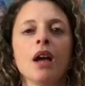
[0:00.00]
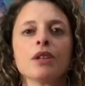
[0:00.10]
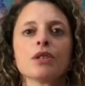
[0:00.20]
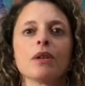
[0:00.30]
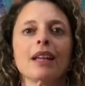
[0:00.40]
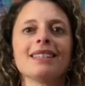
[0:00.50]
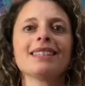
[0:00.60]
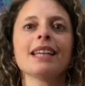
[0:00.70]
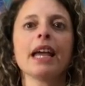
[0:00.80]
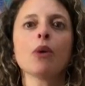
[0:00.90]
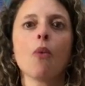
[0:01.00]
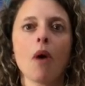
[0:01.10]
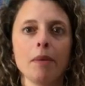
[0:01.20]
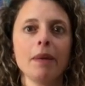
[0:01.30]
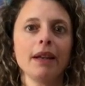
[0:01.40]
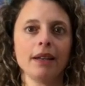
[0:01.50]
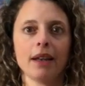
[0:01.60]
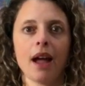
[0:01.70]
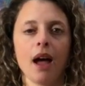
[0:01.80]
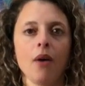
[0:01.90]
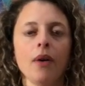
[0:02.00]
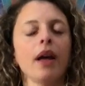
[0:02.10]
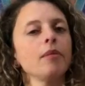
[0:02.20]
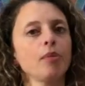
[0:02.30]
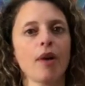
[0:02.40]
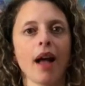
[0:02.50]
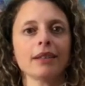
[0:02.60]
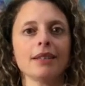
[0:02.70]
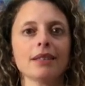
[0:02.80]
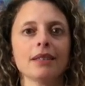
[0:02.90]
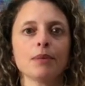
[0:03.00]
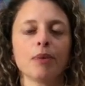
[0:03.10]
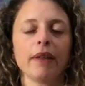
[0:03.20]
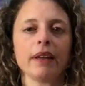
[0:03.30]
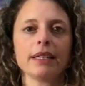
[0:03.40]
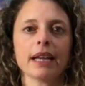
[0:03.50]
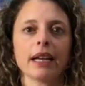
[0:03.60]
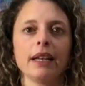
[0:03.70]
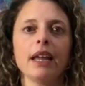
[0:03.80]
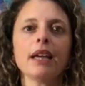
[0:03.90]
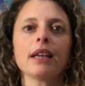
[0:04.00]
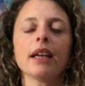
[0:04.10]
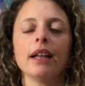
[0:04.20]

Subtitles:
So let's take 1 minute now and practice this breathing technique.